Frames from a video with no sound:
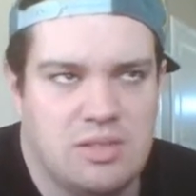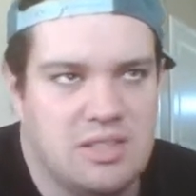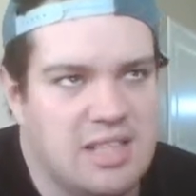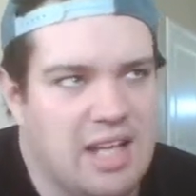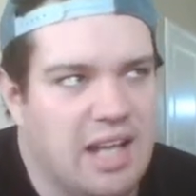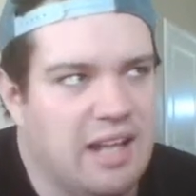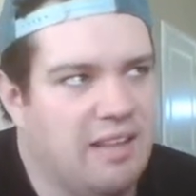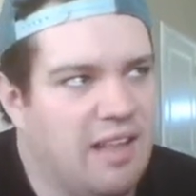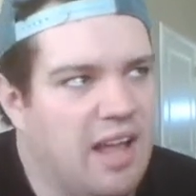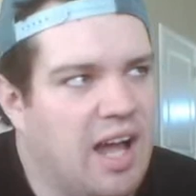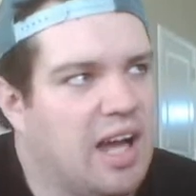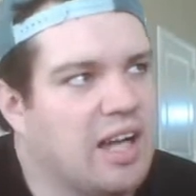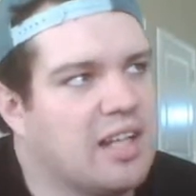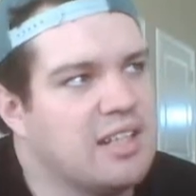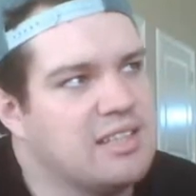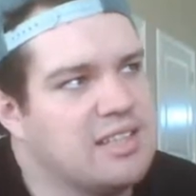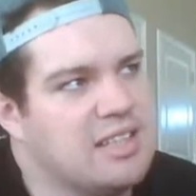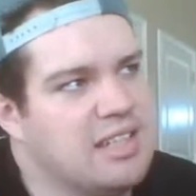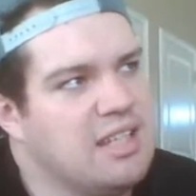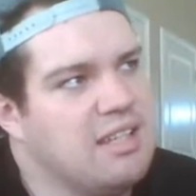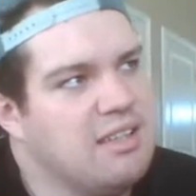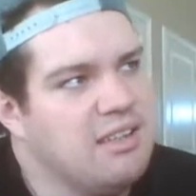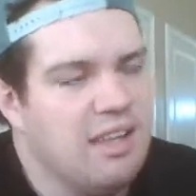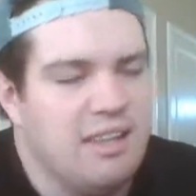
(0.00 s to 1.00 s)

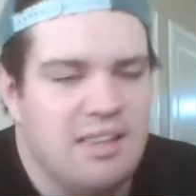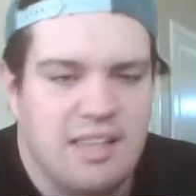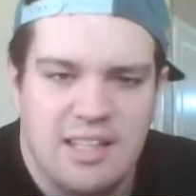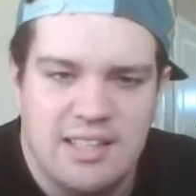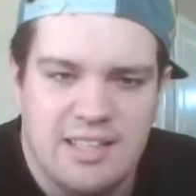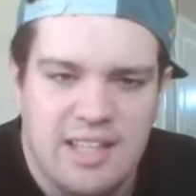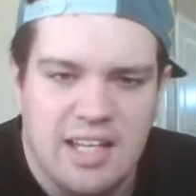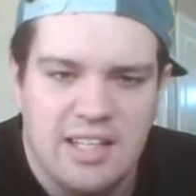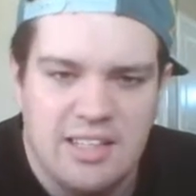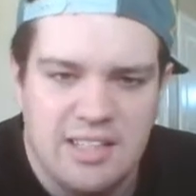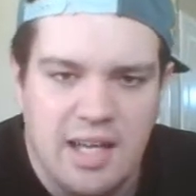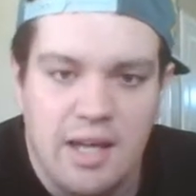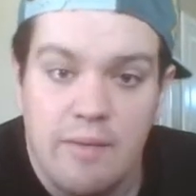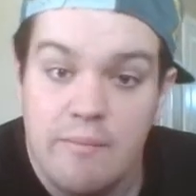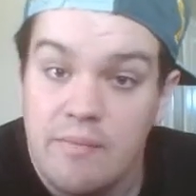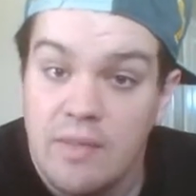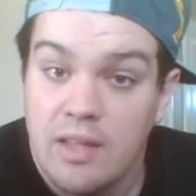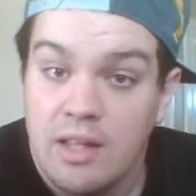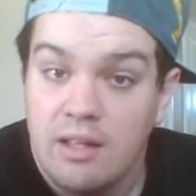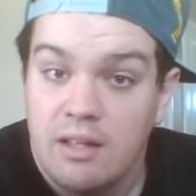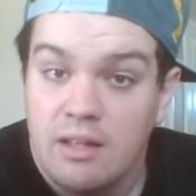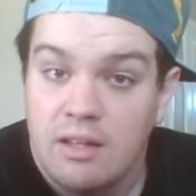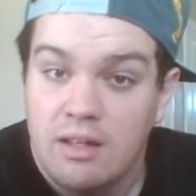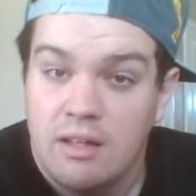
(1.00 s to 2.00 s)
Zayloxithe, I think is how you say it.
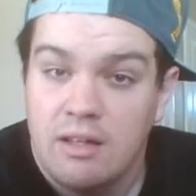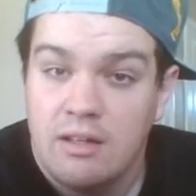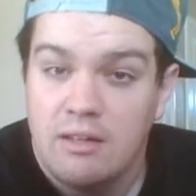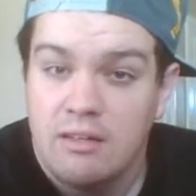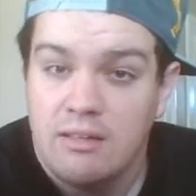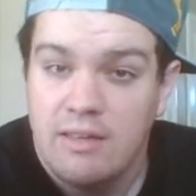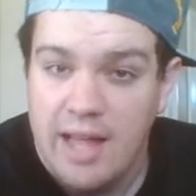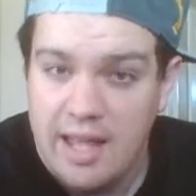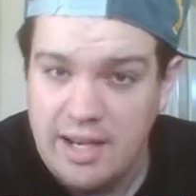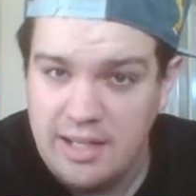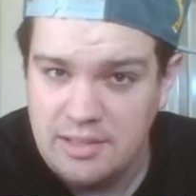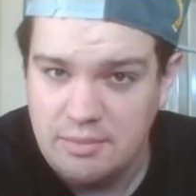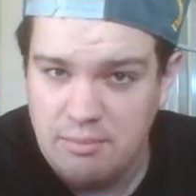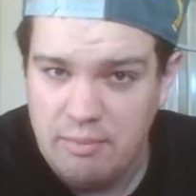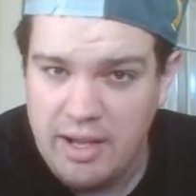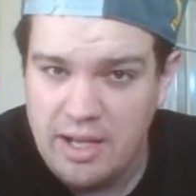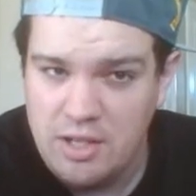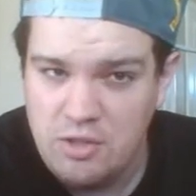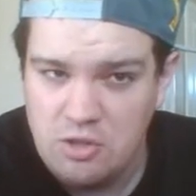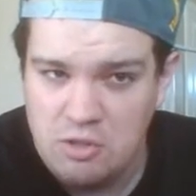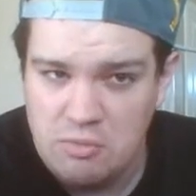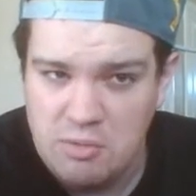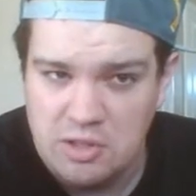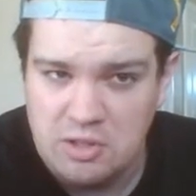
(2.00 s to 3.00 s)
That is
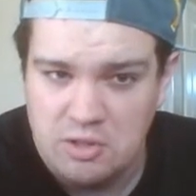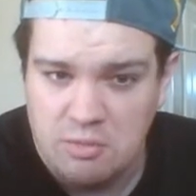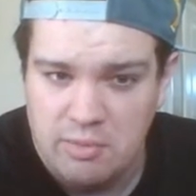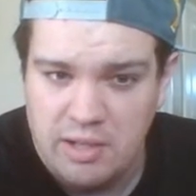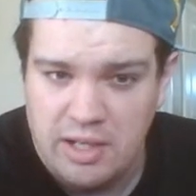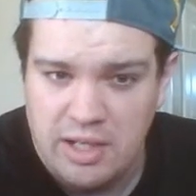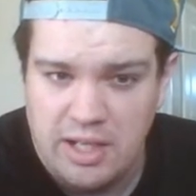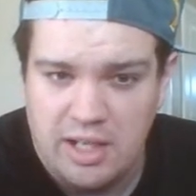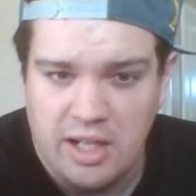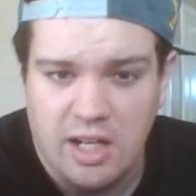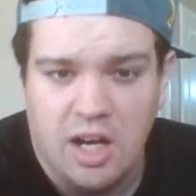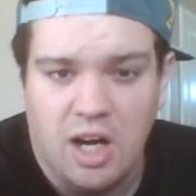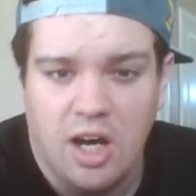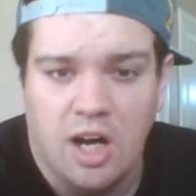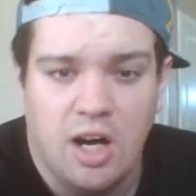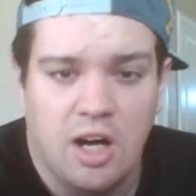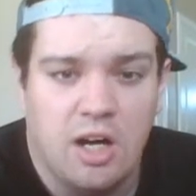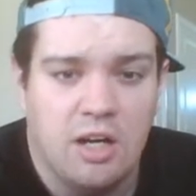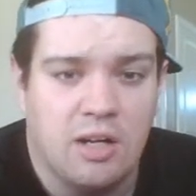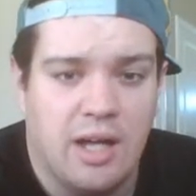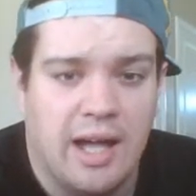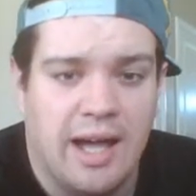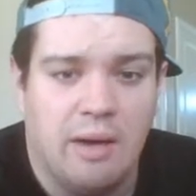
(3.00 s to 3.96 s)
my Dream WrestleMania card.